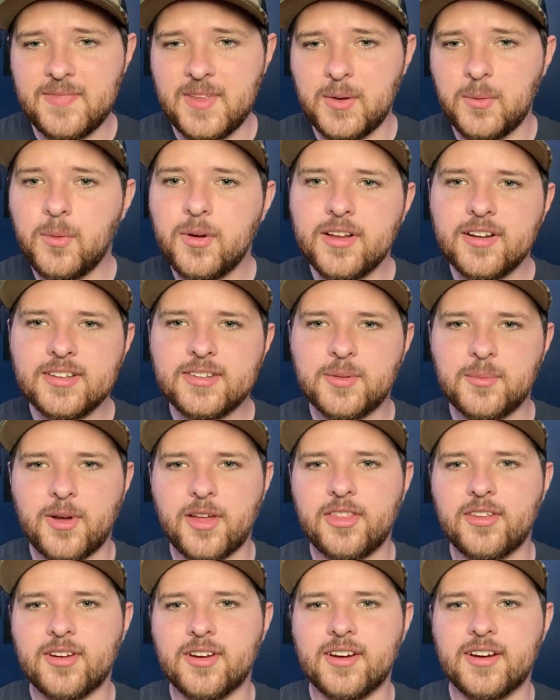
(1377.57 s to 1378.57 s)
what are some
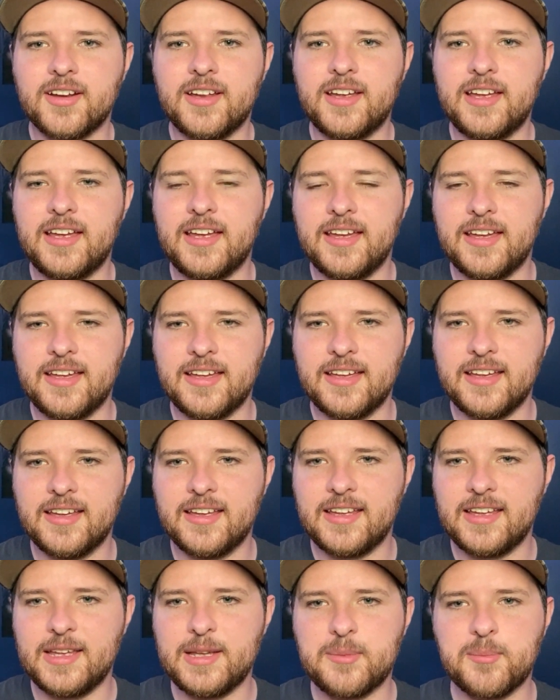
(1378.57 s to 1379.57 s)
other
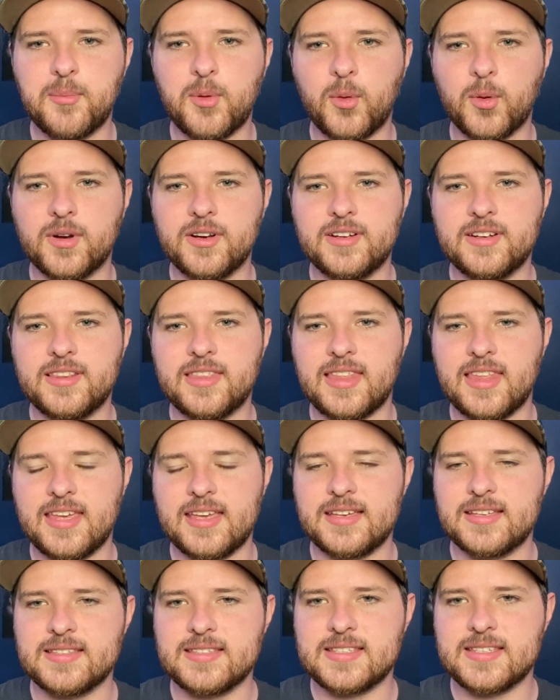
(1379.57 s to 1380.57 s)
important
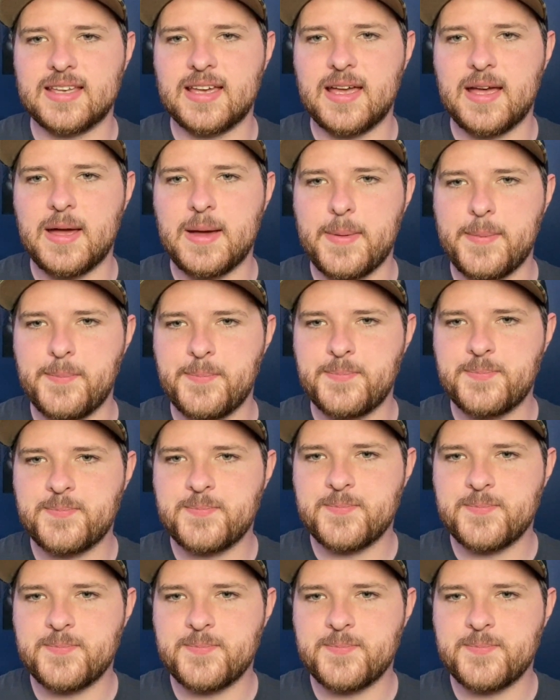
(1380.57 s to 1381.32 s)
things? Um,